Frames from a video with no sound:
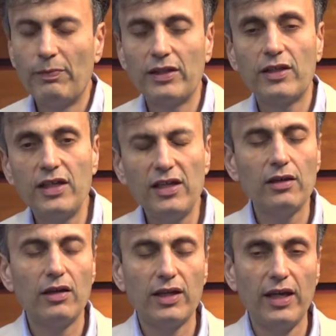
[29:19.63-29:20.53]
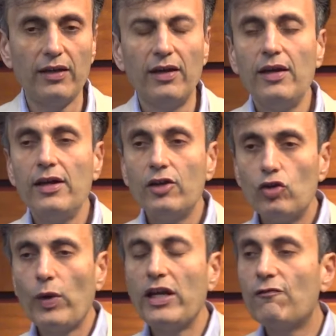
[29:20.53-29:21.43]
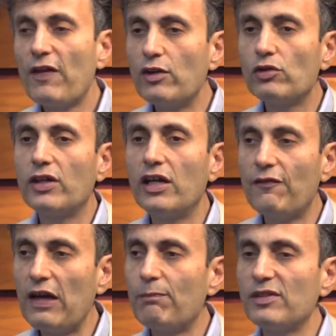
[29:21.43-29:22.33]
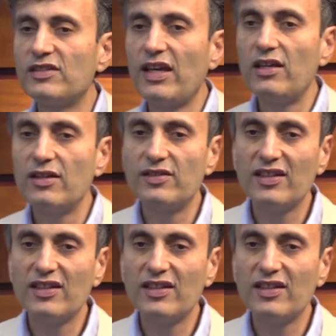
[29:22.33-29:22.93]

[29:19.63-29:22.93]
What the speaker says: But the key here again, 25 to 35% is